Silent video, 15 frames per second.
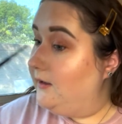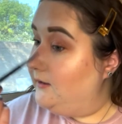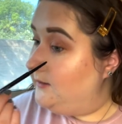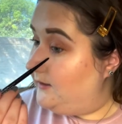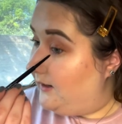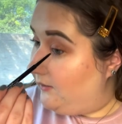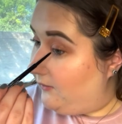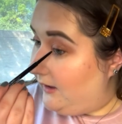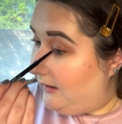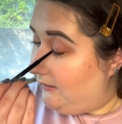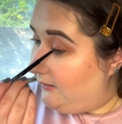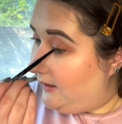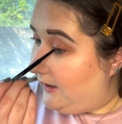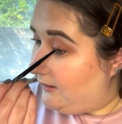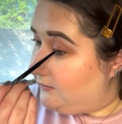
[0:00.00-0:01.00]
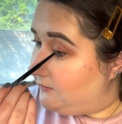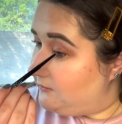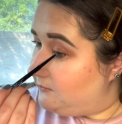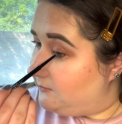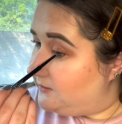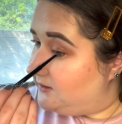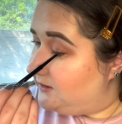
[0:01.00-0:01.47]
Now, Al
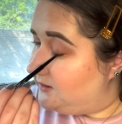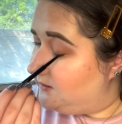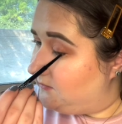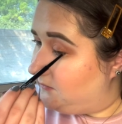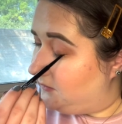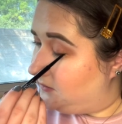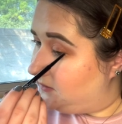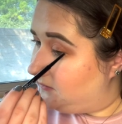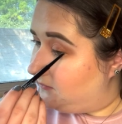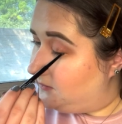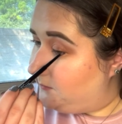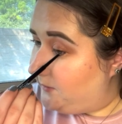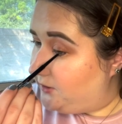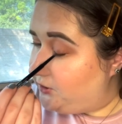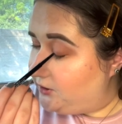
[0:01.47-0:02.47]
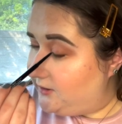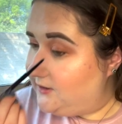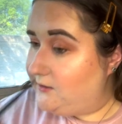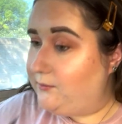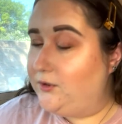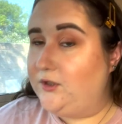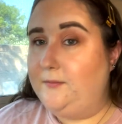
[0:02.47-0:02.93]
Addles was a defensive
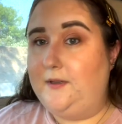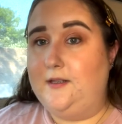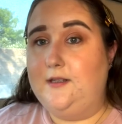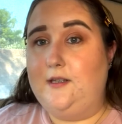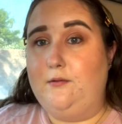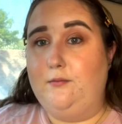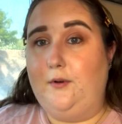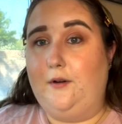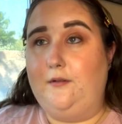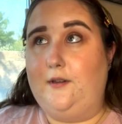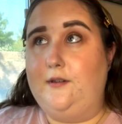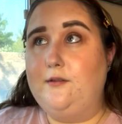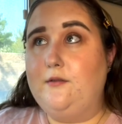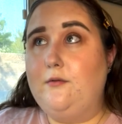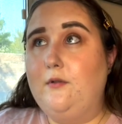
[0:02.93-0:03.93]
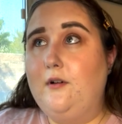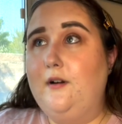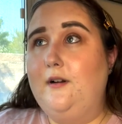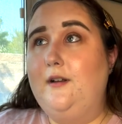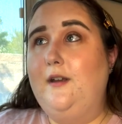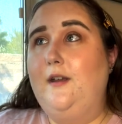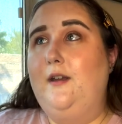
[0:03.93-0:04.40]
specialist, which means he rarely
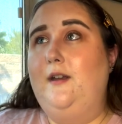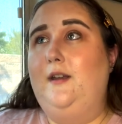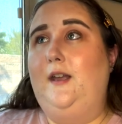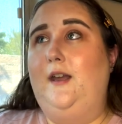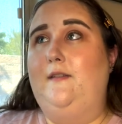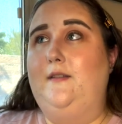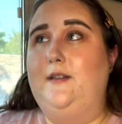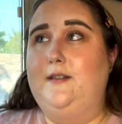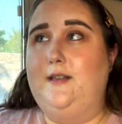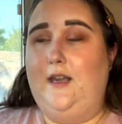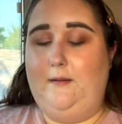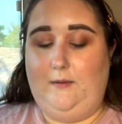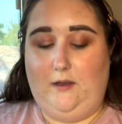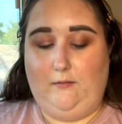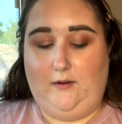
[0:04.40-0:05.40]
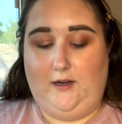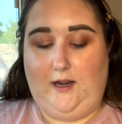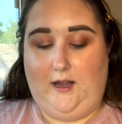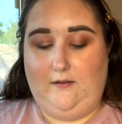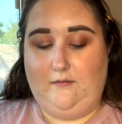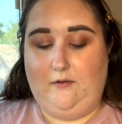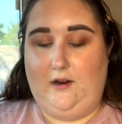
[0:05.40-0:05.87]
scored, yet in this game he went
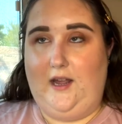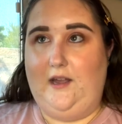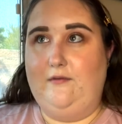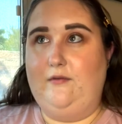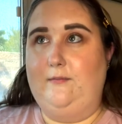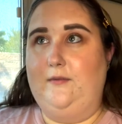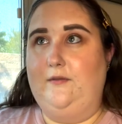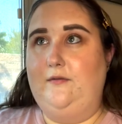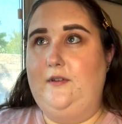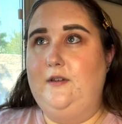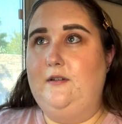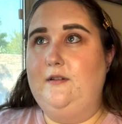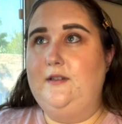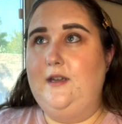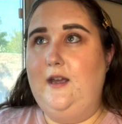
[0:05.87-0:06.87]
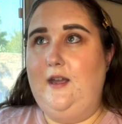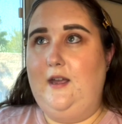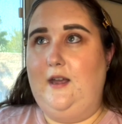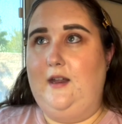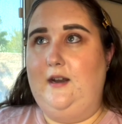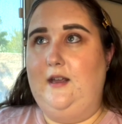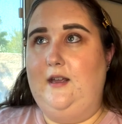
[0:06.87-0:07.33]
8-for-8 from the field
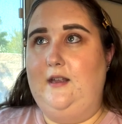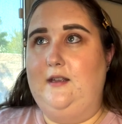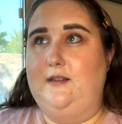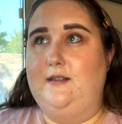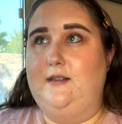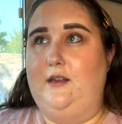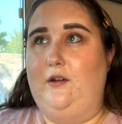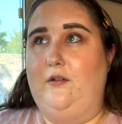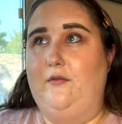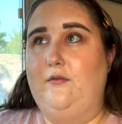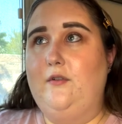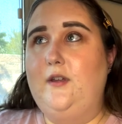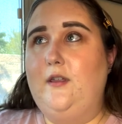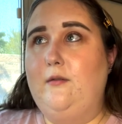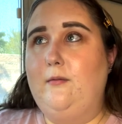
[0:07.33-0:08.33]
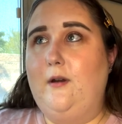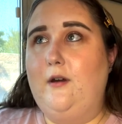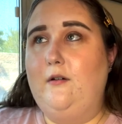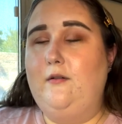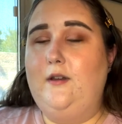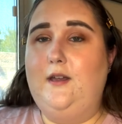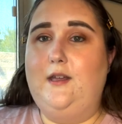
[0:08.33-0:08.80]
and hit his single free
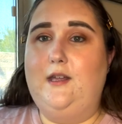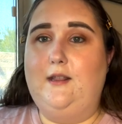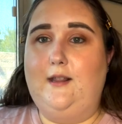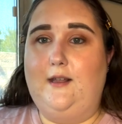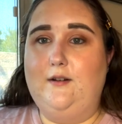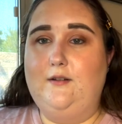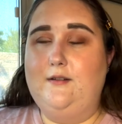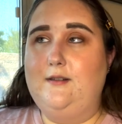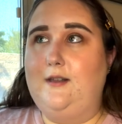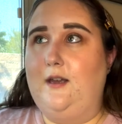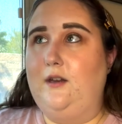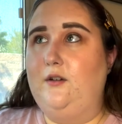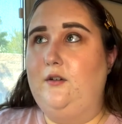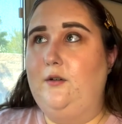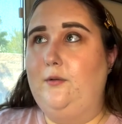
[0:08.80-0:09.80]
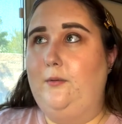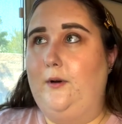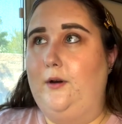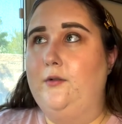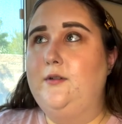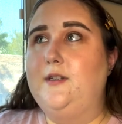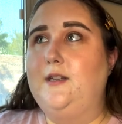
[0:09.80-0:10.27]
throw. He later said,
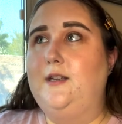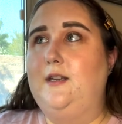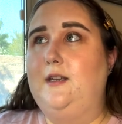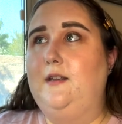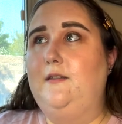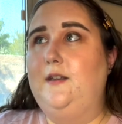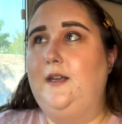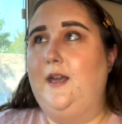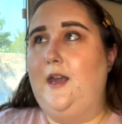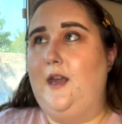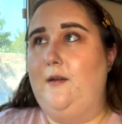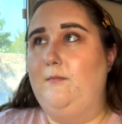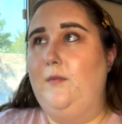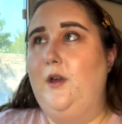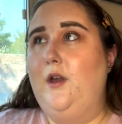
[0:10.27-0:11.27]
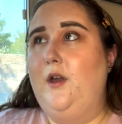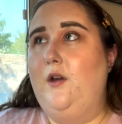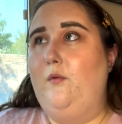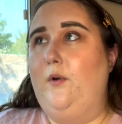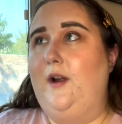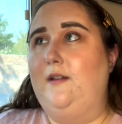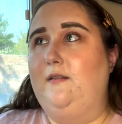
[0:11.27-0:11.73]
quote, "In the game
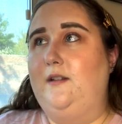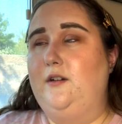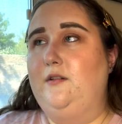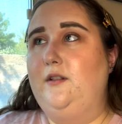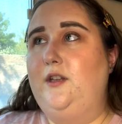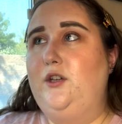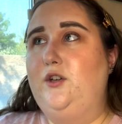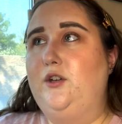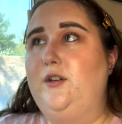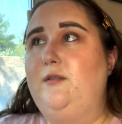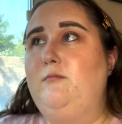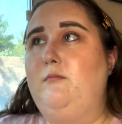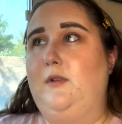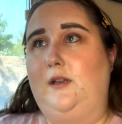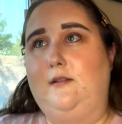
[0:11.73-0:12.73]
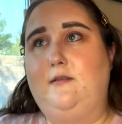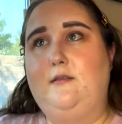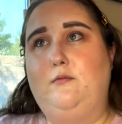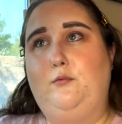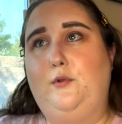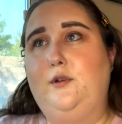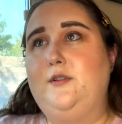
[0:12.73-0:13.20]
where I literally couldn't
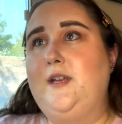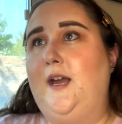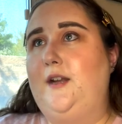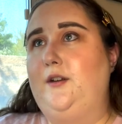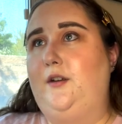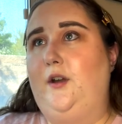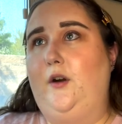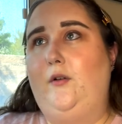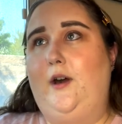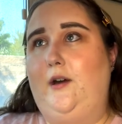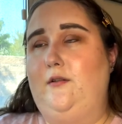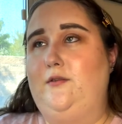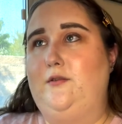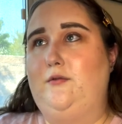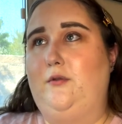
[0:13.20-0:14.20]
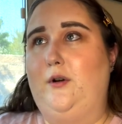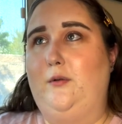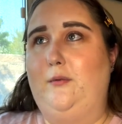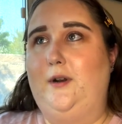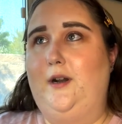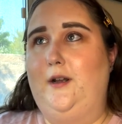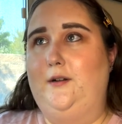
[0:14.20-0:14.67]
miss, Wilt had to go out and score
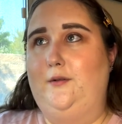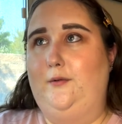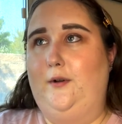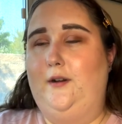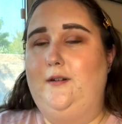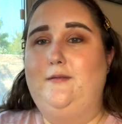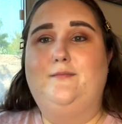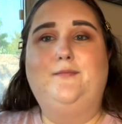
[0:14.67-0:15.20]
100,